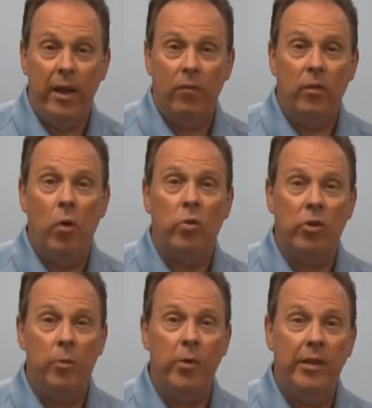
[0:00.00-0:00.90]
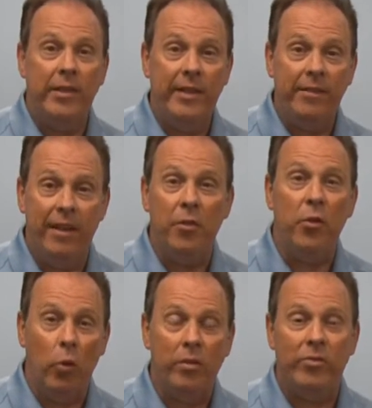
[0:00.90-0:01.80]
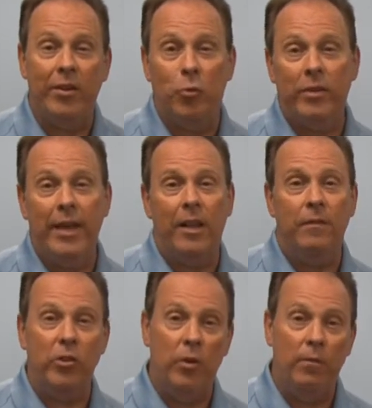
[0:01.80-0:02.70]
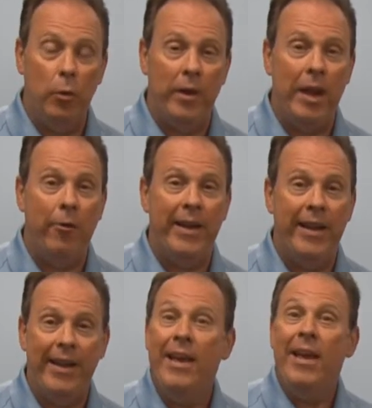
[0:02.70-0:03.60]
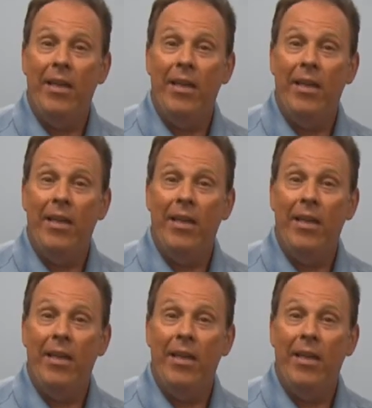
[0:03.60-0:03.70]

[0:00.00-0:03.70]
of local communities in the North Central television viewing area.